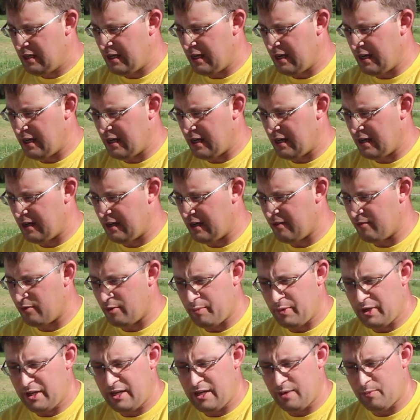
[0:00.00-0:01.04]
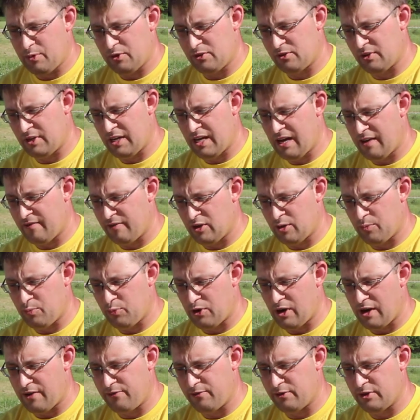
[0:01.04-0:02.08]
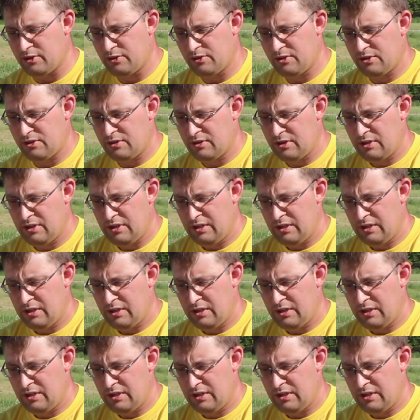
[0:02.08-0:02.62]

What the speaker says: Every beekeeper is going to have their preference.